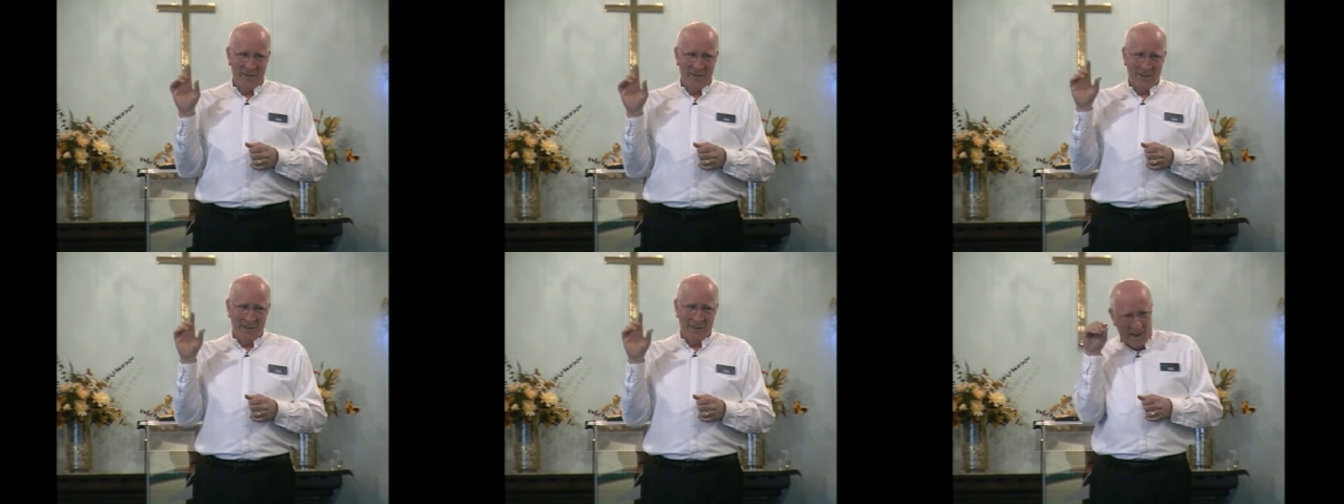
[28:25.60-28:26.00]

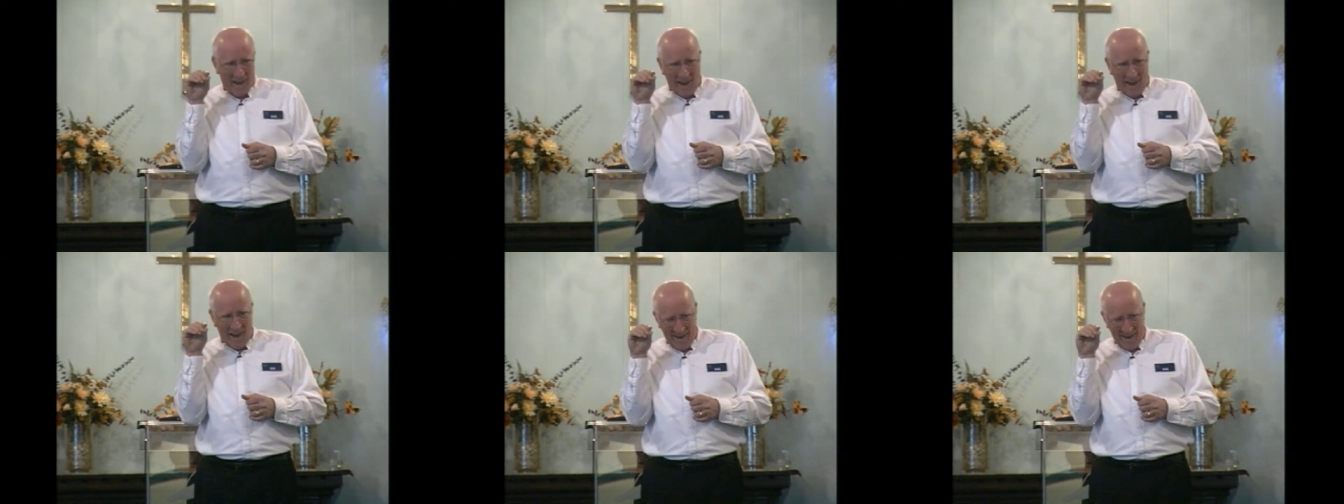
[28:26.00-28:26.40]
The
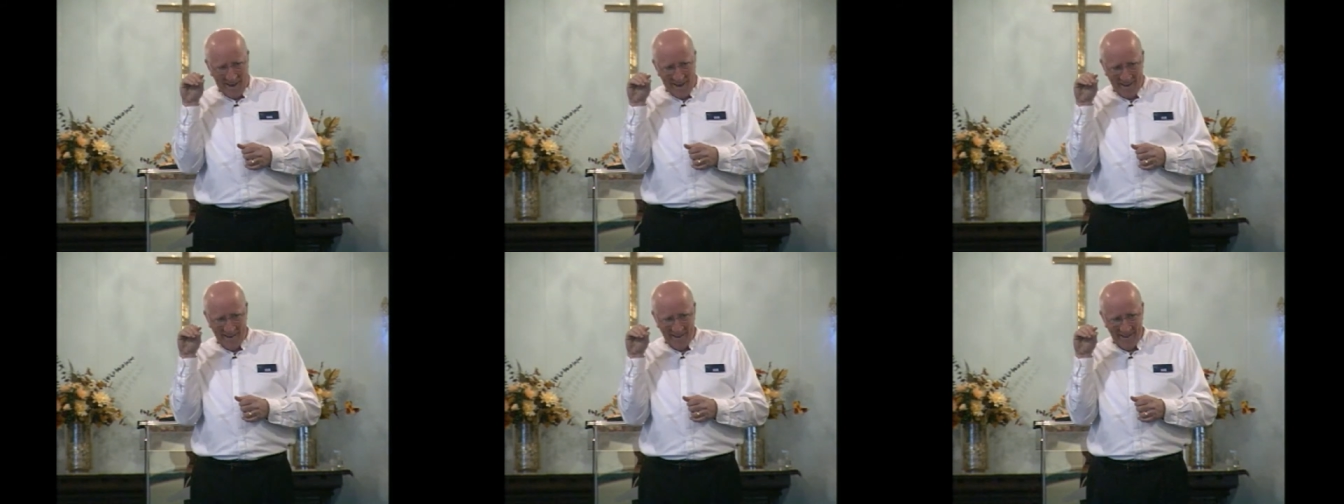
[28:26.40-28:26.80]
little I.
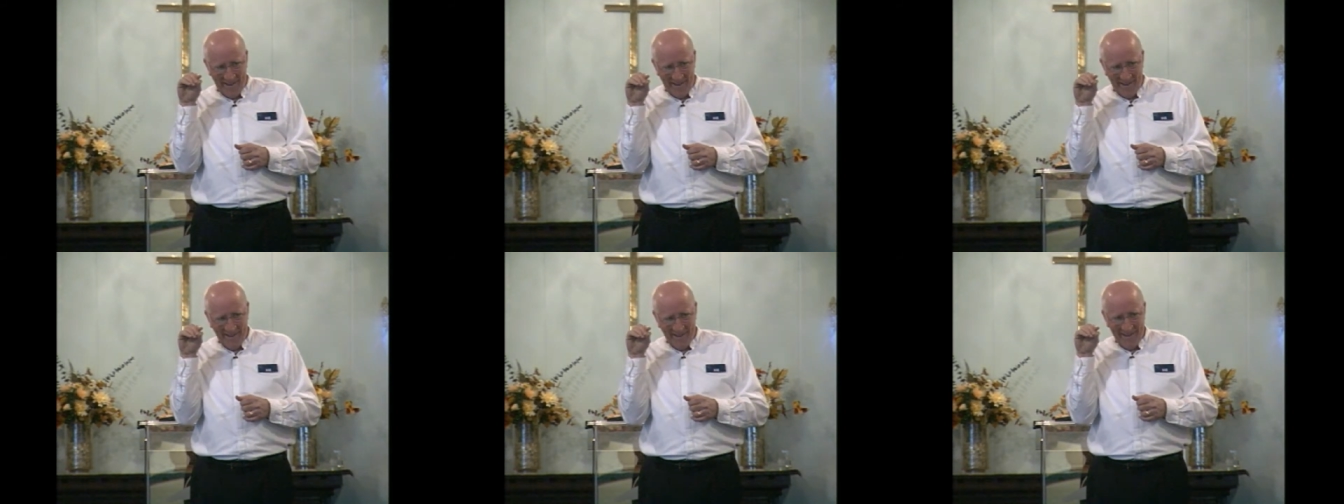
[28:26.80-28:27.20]

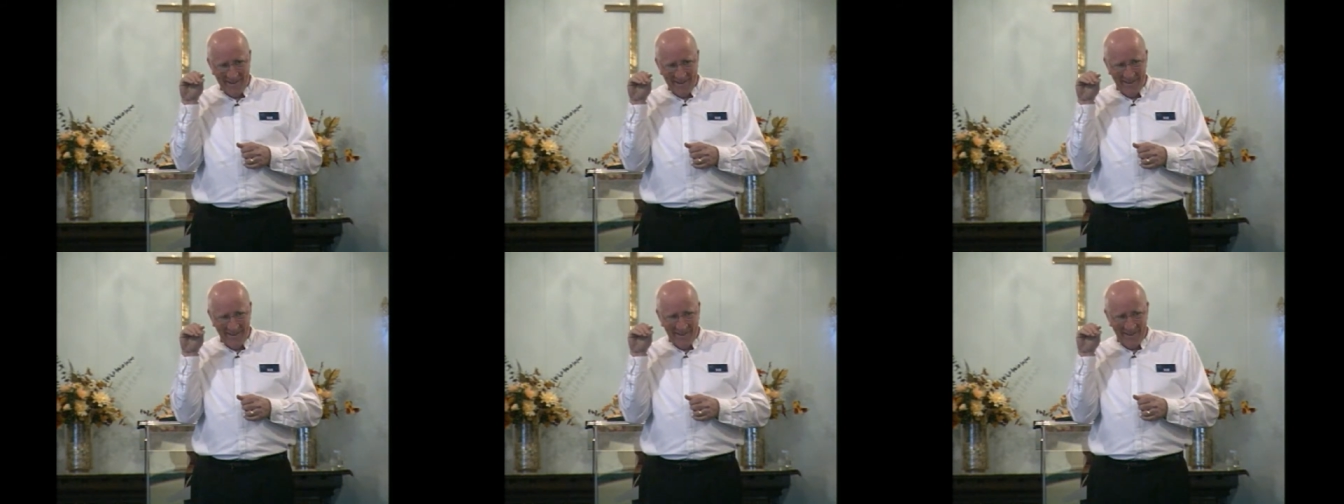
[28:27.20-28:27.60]

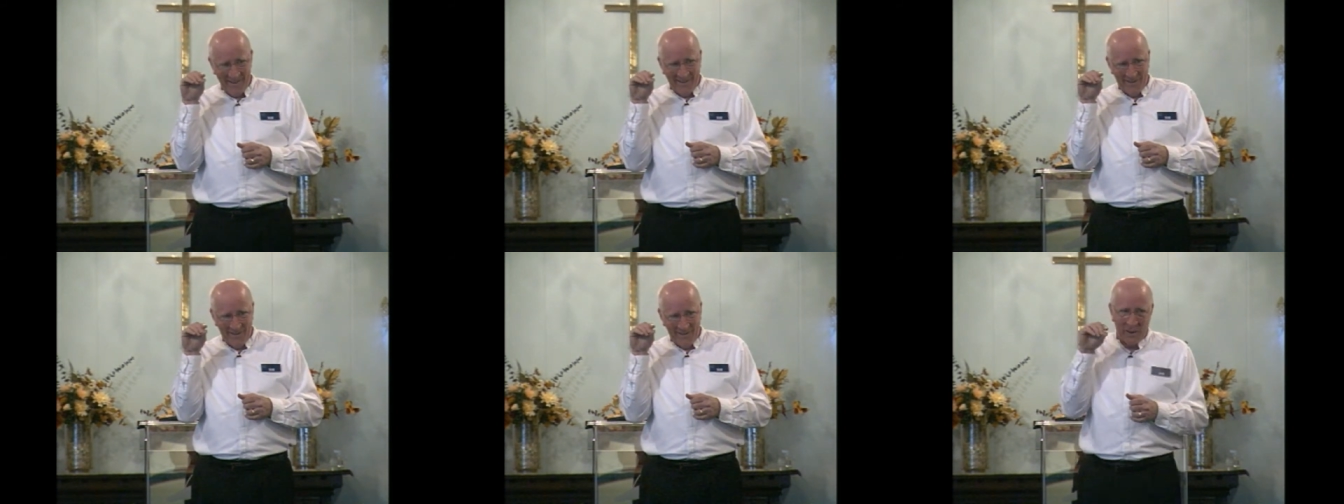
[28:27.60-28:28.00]

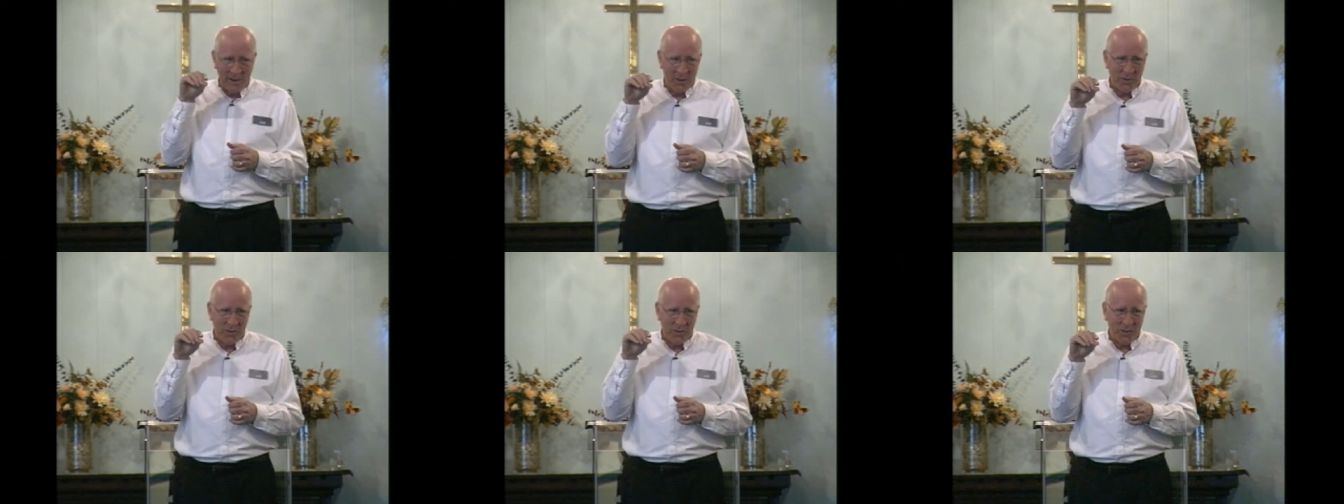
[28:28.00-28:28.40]
The one
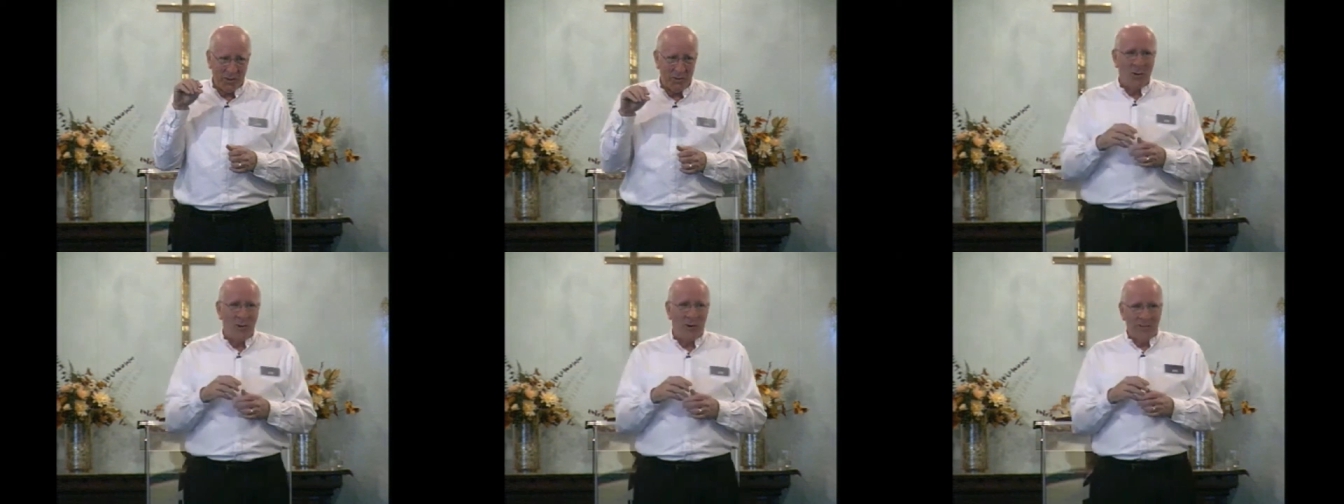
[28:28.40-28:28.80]
that says,
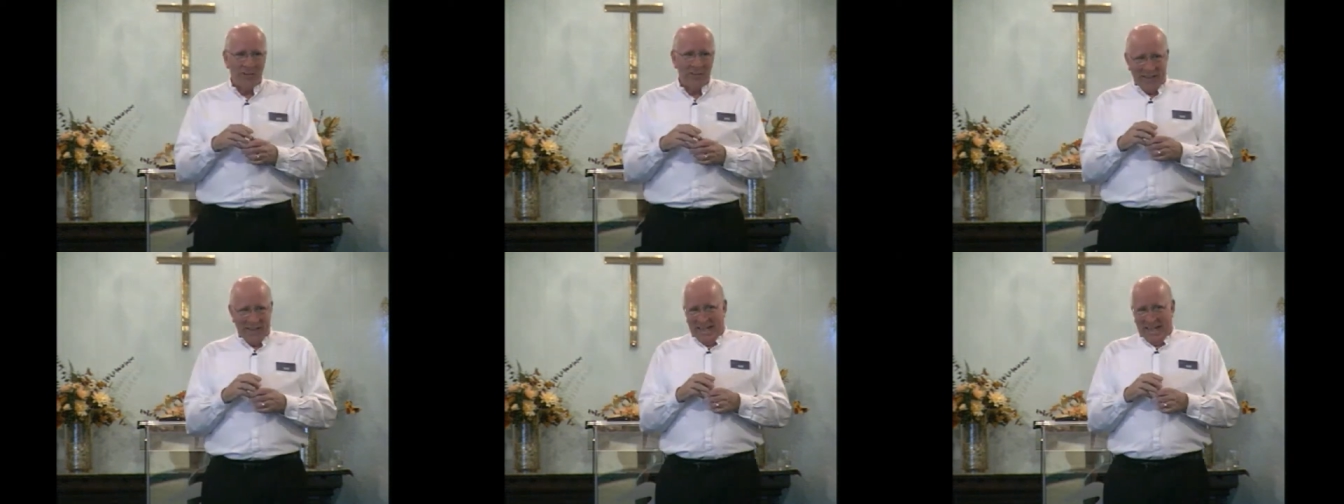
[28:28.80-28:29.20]
Dear
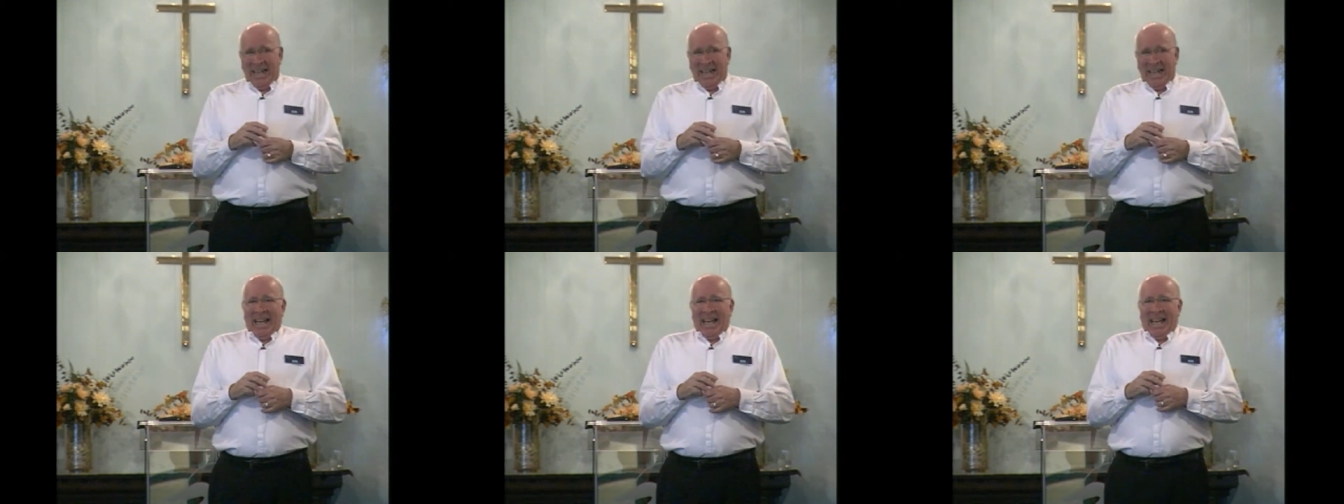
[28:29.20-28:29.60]
Lord,
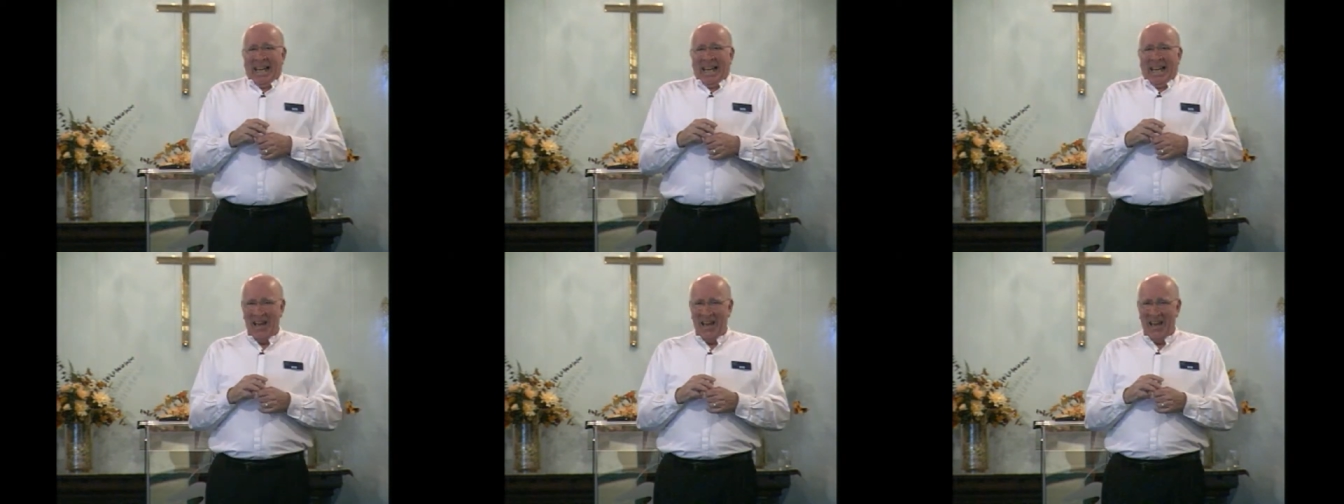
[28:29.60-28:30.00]

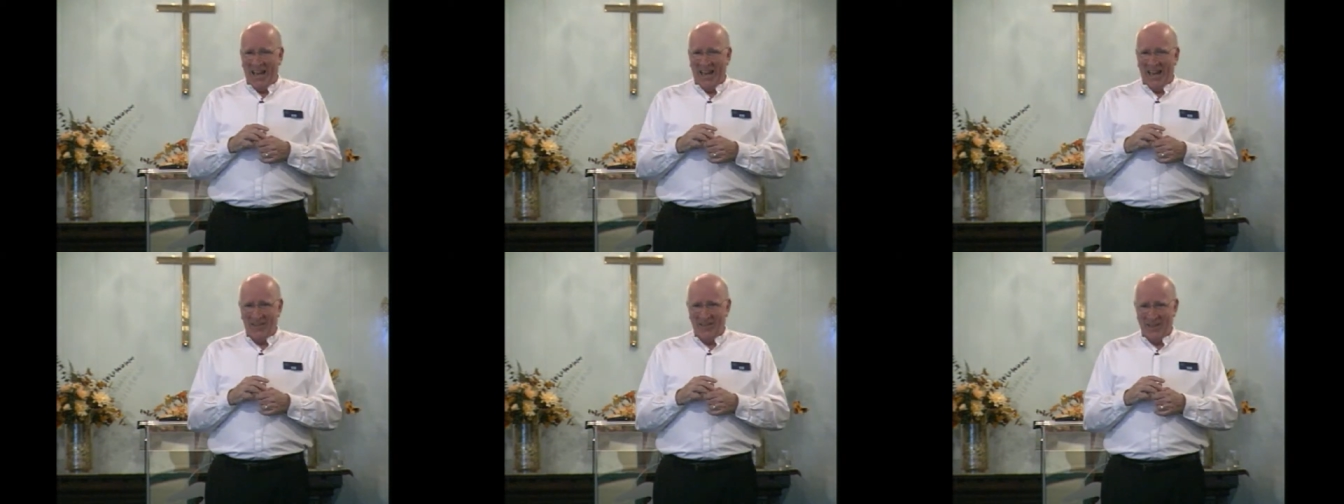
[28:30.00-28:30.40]

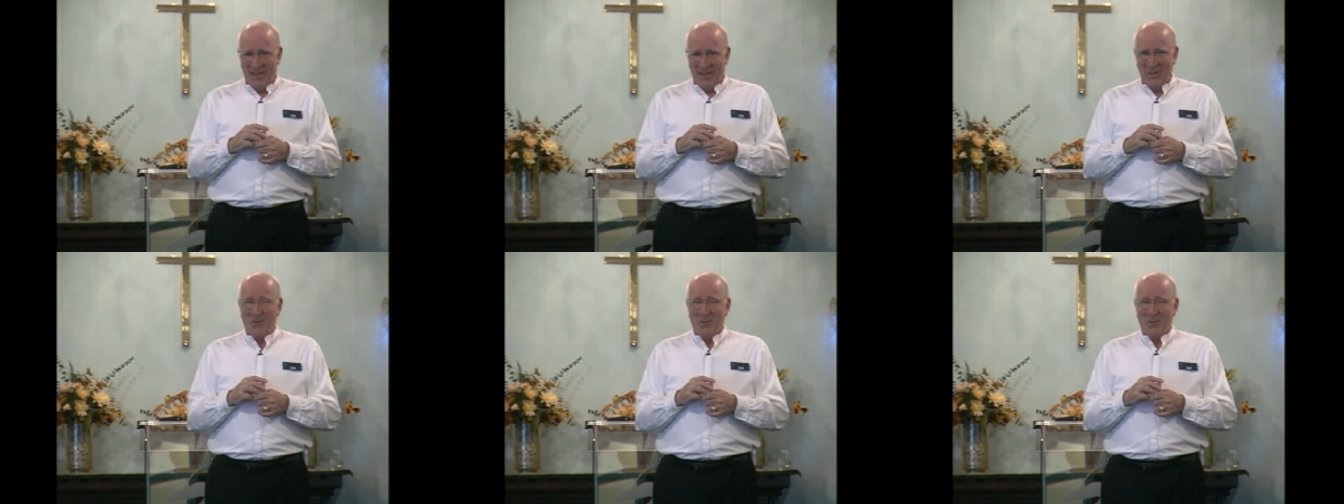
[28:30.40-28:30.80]

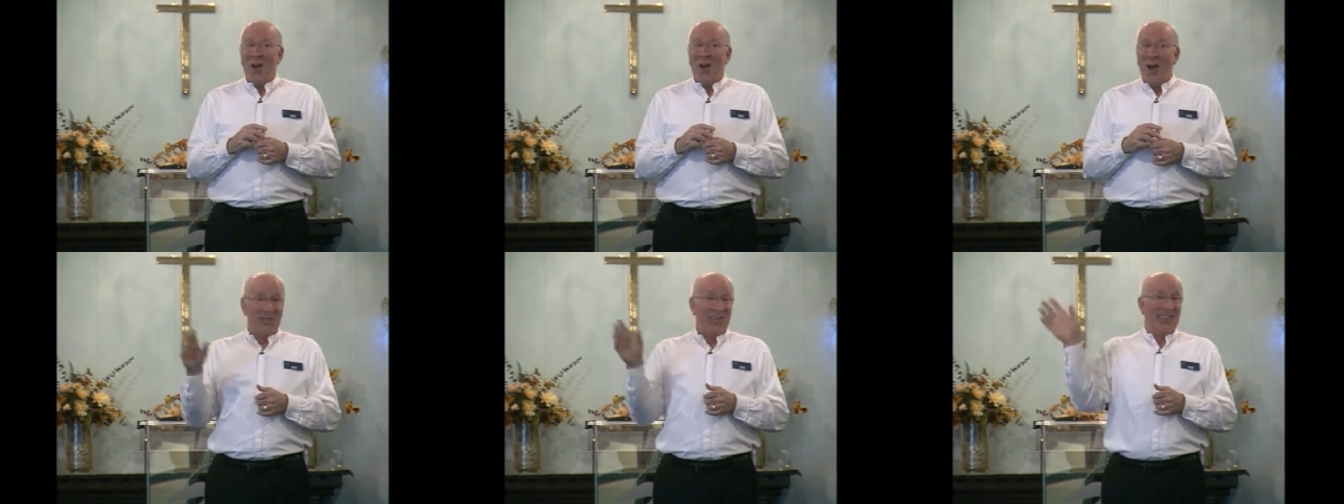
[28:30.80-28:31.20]
it's
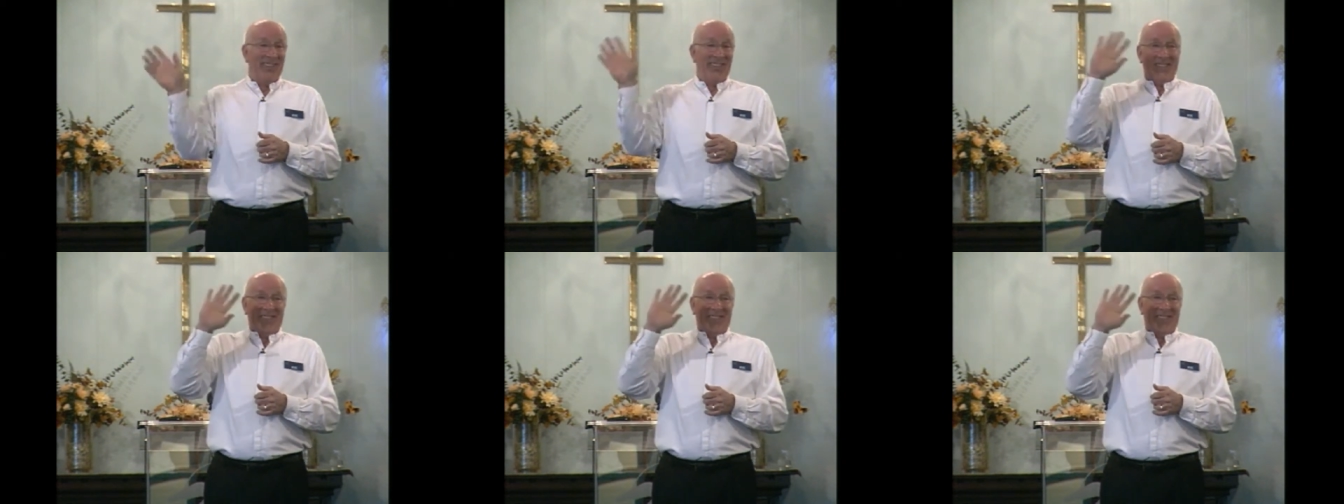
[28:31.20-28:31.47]
Rob.